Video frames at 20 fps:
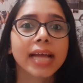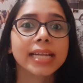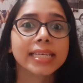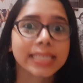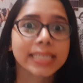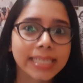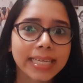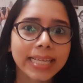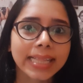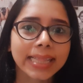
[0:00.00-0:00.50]

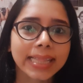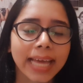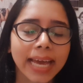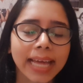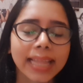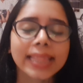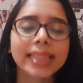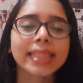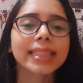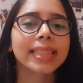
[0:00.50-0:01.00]
Till
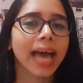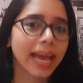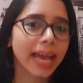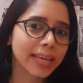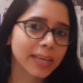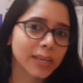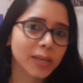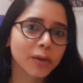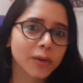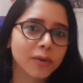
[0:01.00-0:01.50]
then,
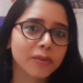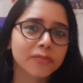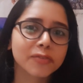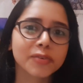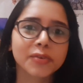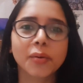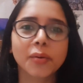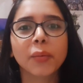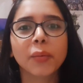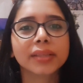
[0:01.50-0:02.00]
thank you
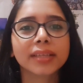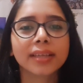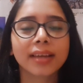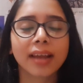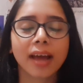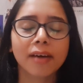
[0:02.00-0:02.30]
for all the